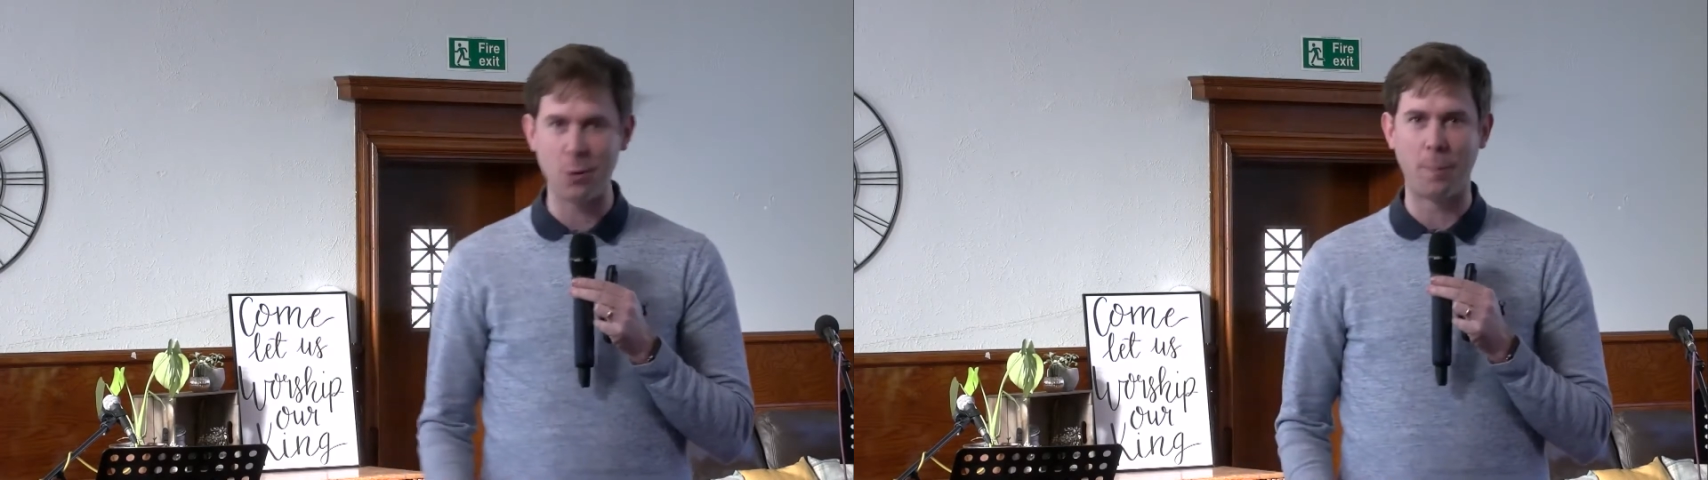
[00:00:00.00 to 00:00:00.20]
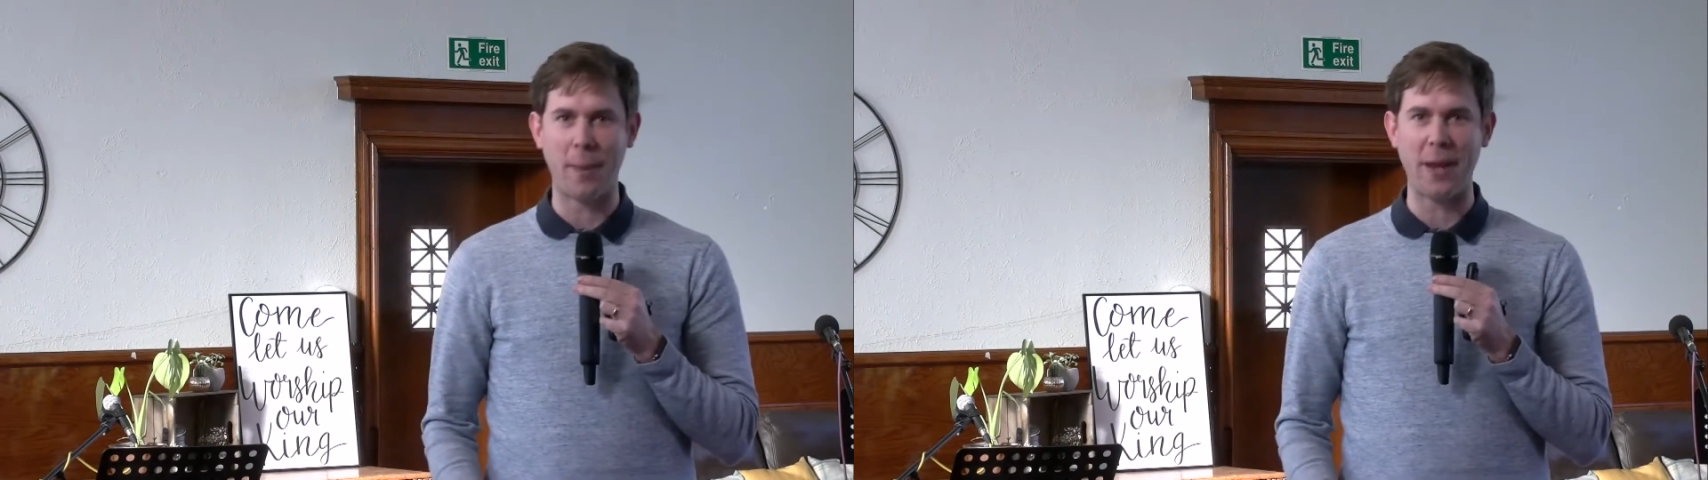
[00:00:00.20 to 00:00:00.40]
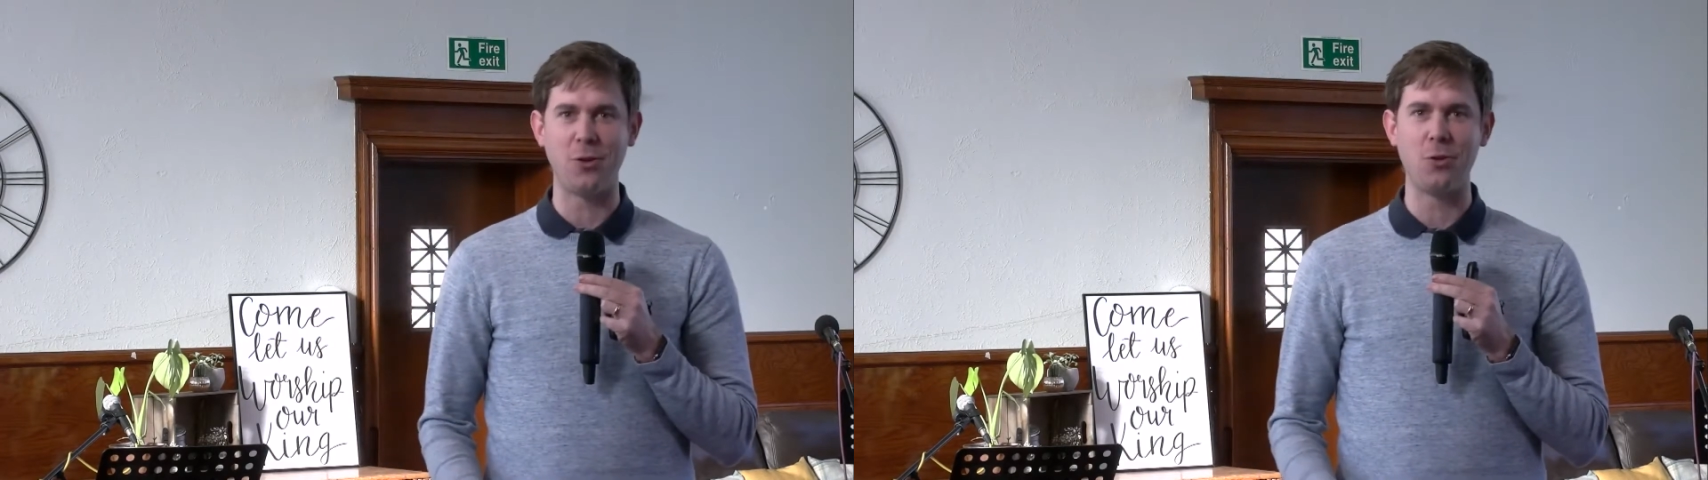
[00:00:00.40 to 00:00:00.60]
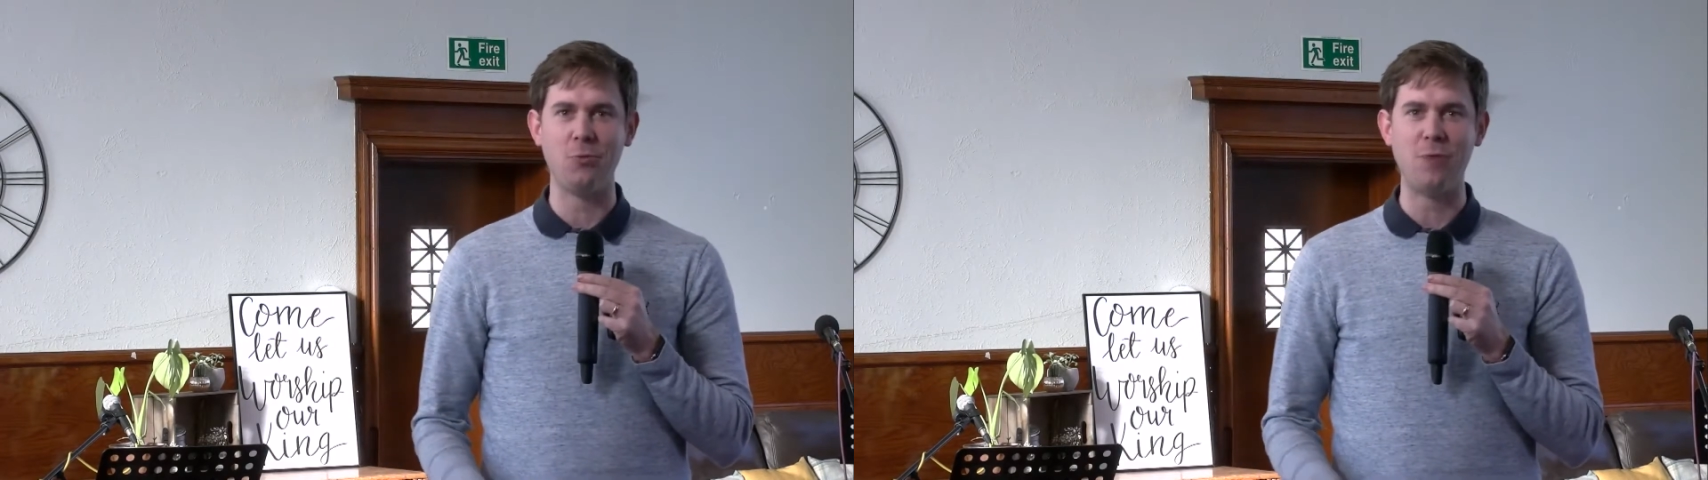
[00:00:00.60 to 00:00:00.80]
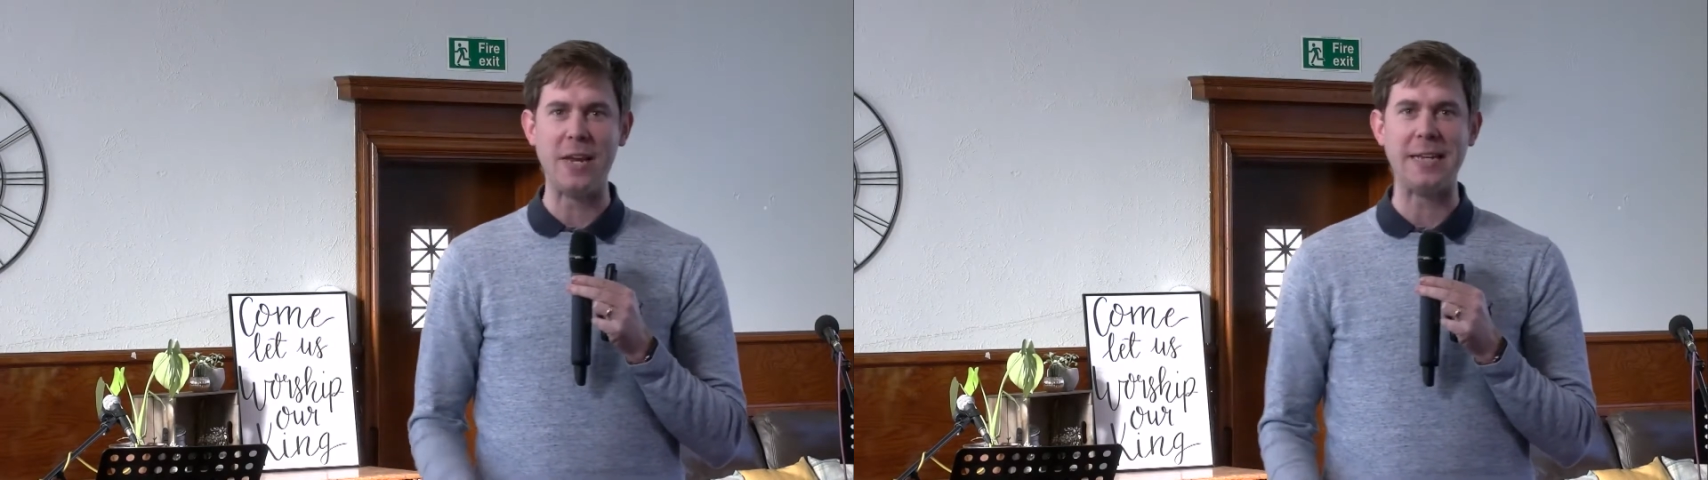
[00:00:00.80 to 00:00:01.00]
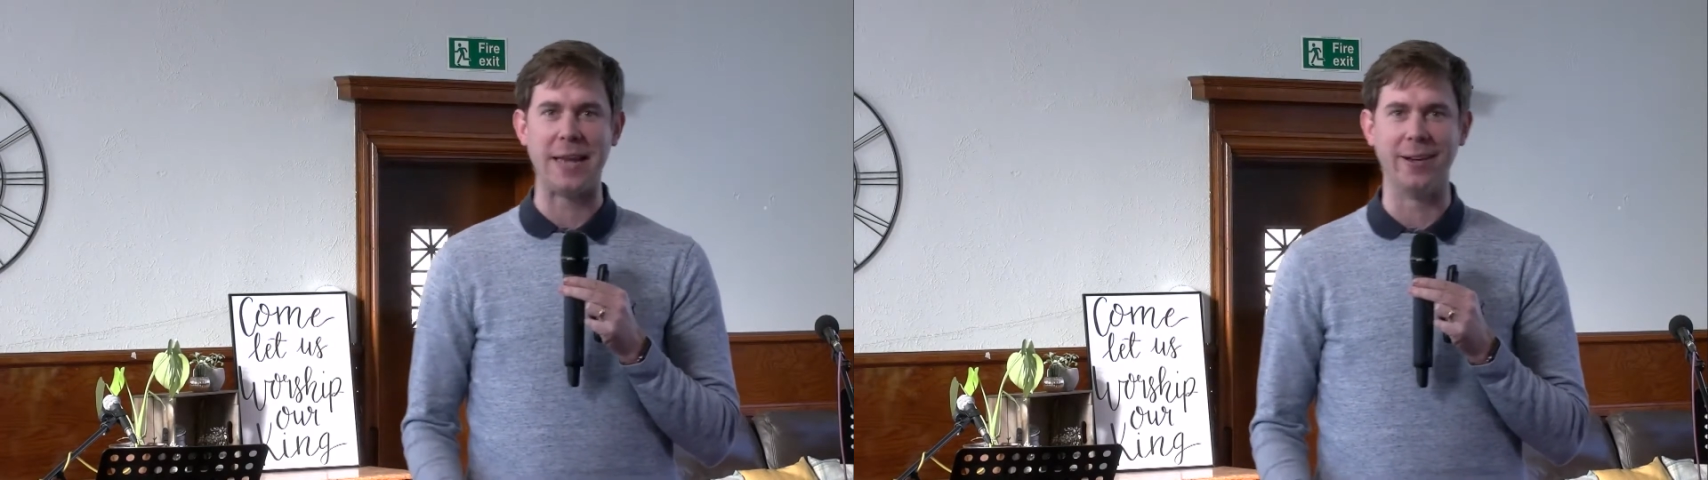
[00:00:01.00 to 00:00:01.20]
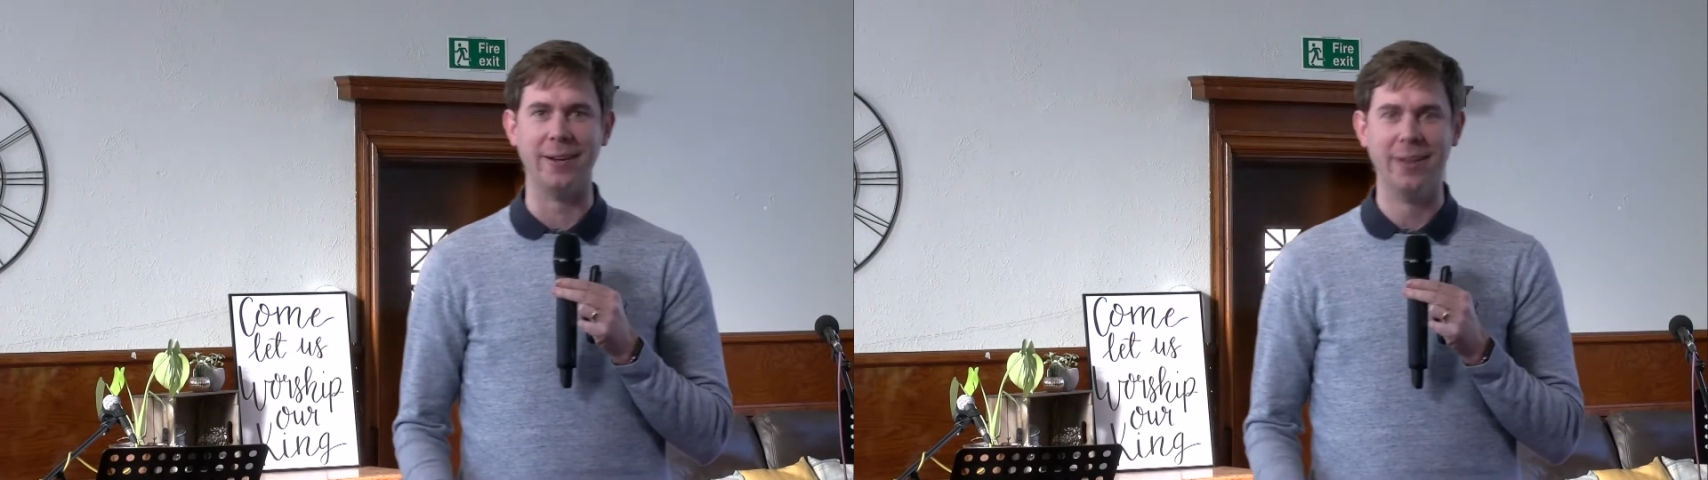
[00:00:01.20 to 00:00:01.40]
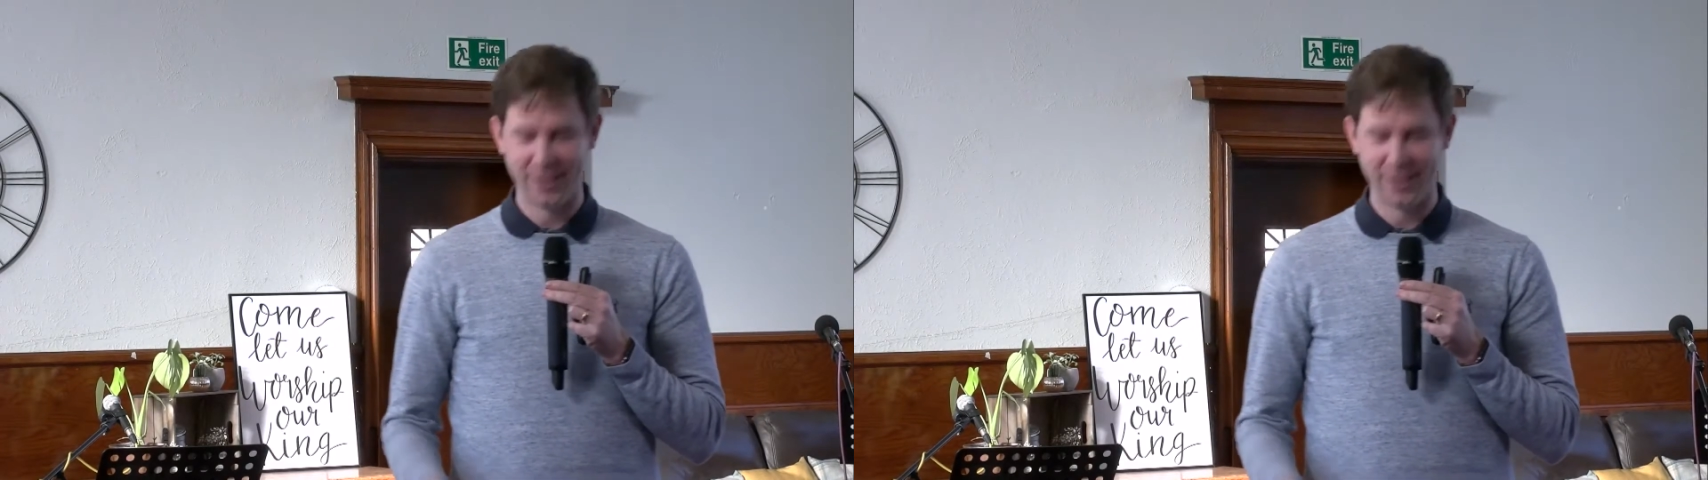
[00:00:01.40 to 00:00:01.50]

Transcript: we'll better do the reading.